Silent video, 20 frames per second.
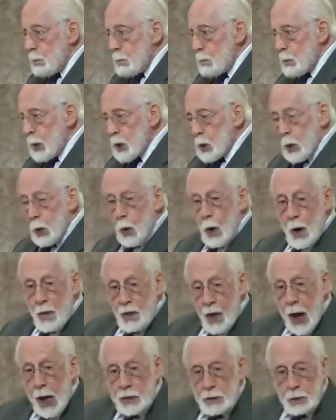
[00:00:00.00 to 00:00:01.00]
But who are
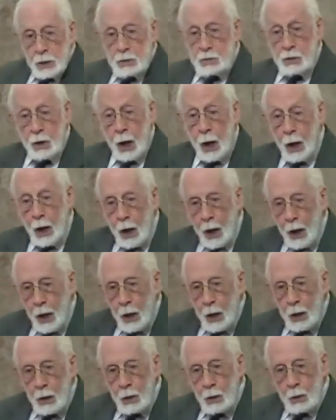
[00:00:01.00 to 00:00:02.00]
they to say?
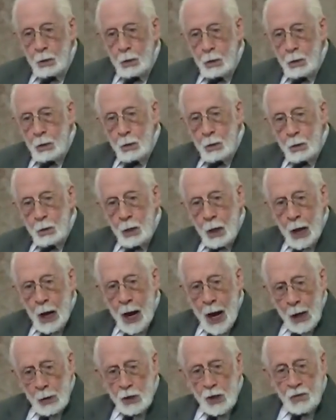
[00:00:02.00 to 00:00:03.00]

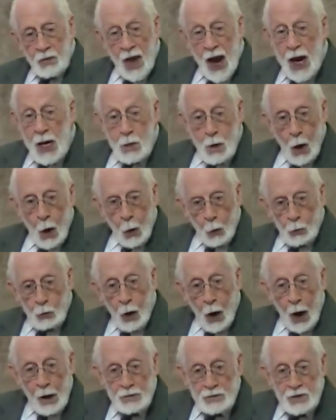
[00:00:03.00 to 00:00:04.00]
How do they know
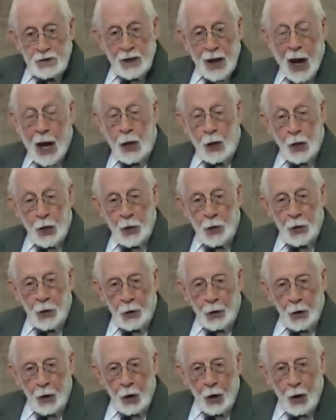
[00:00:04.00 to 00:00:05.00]
God's
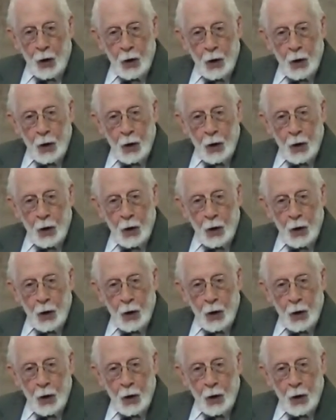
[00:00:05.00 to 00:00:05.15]
calendar?